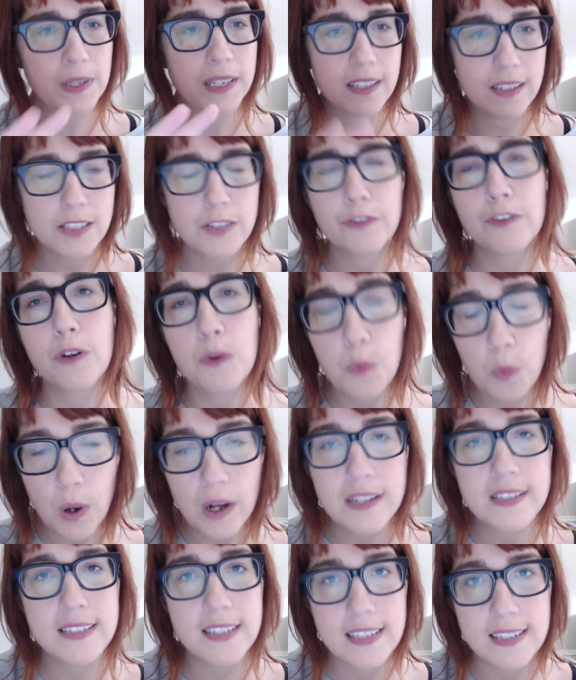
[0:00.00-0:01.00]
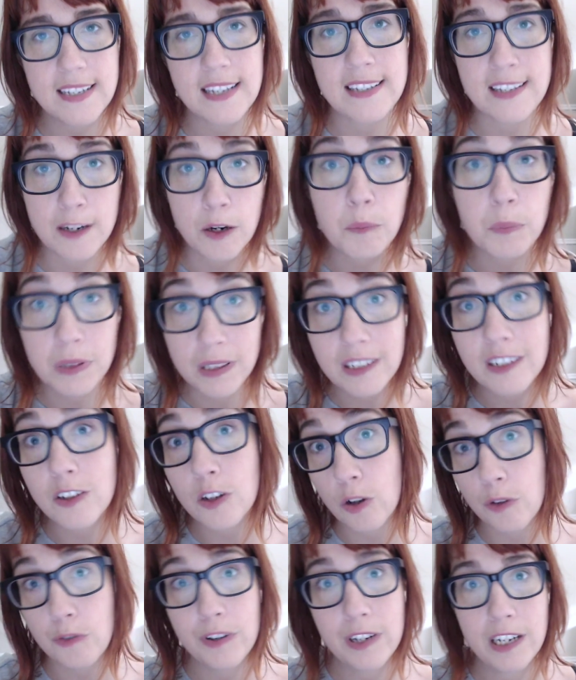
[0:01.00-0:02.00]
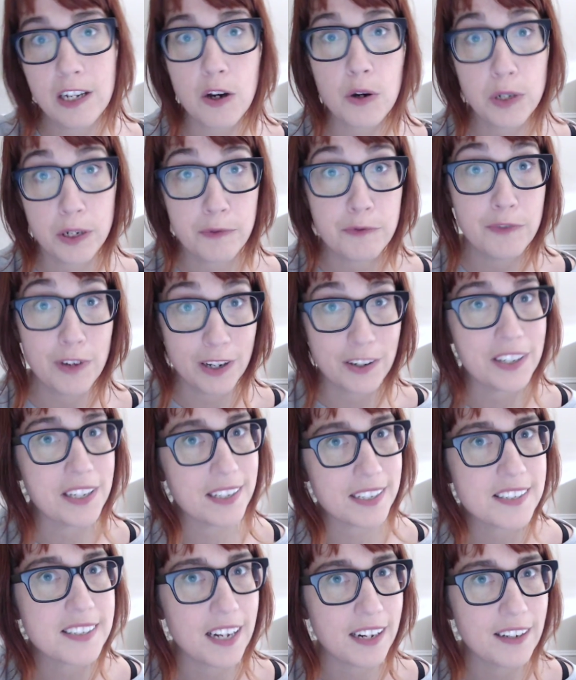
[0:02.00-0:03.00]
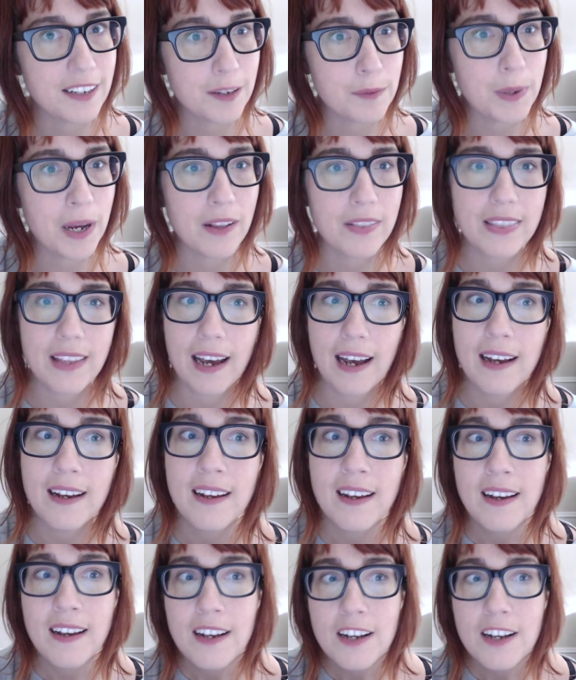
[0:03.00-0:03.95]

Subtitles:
because for once this isn't a political video and I'm very excited about that.